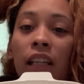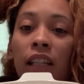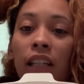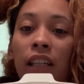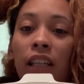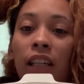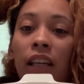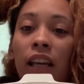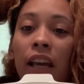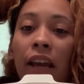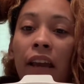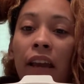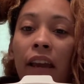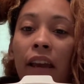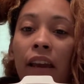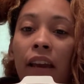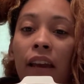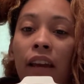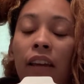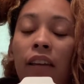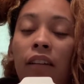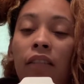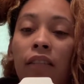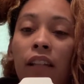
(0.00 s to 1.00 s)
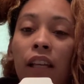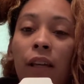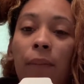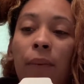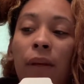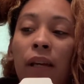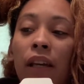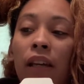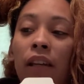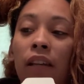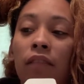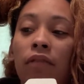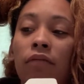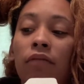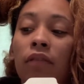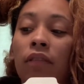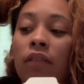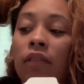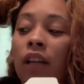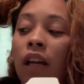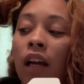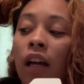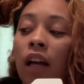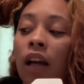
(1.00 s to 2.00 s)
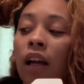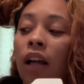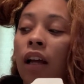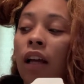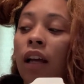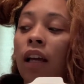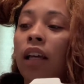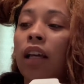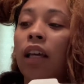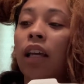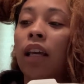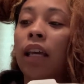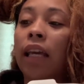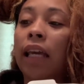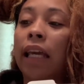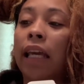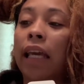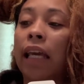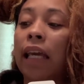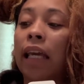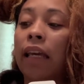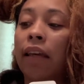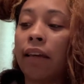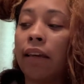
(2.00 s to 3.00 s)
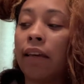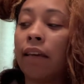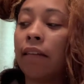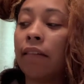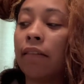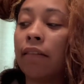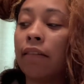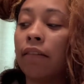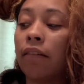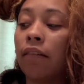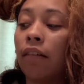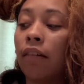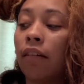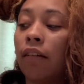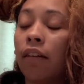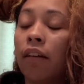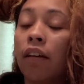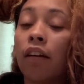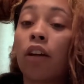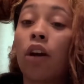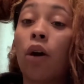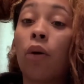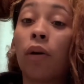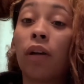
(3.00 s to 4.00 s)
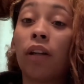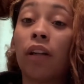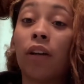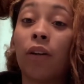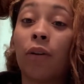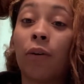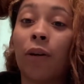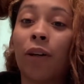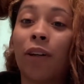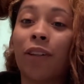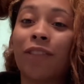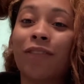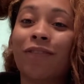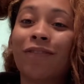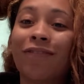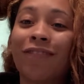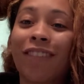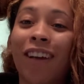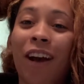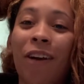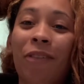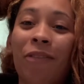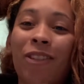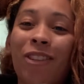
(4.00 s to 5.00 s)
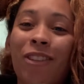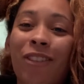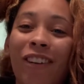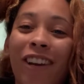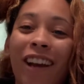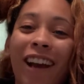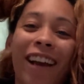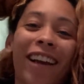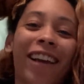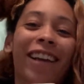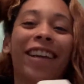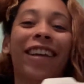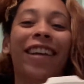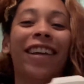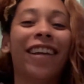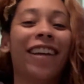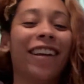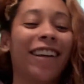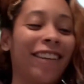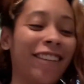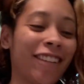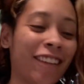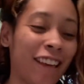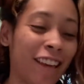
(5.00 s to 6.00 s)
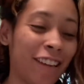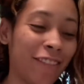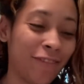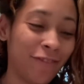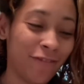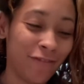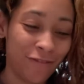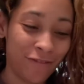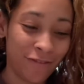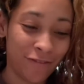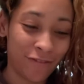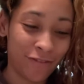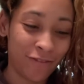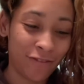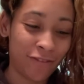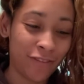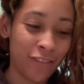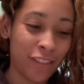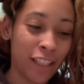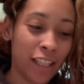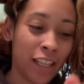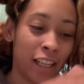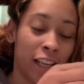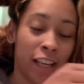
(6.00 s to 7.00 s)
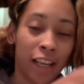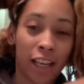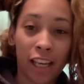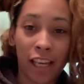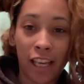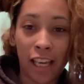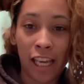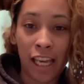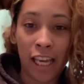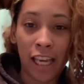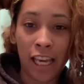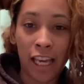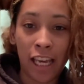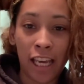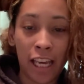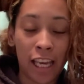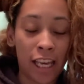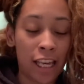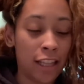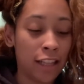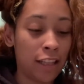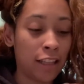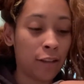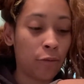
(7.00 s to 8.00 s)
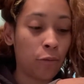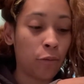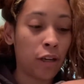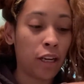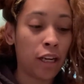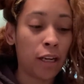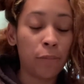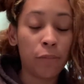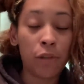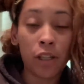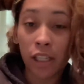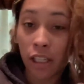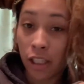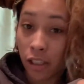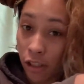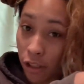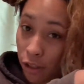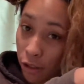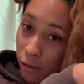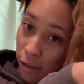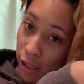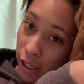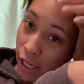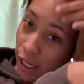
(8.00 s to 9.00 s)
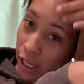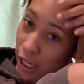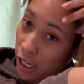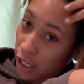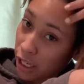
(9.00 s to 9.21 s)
And there's our mixture. Once again, that is conditioner, honey, egg, lemon, and coconut oil.